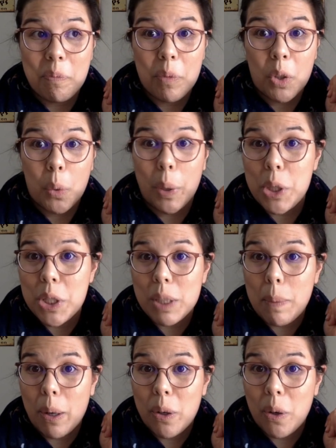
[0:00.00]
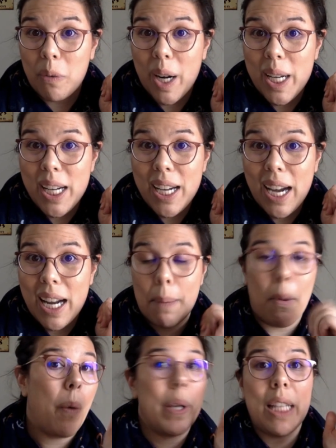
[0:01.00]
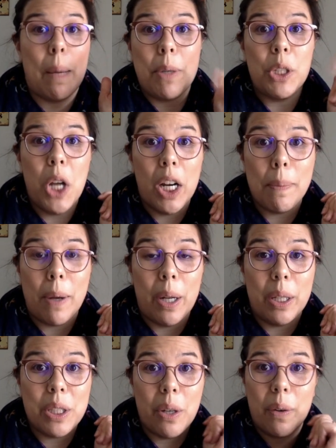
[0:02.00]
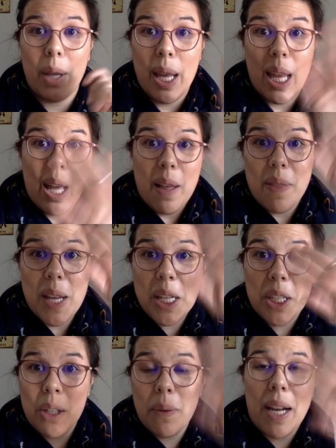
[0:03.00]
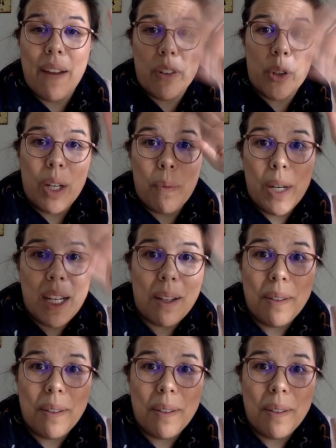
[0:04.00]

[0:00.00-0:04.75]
questions about it already, and I'm always happy to talk about it. So thank you and have a great week.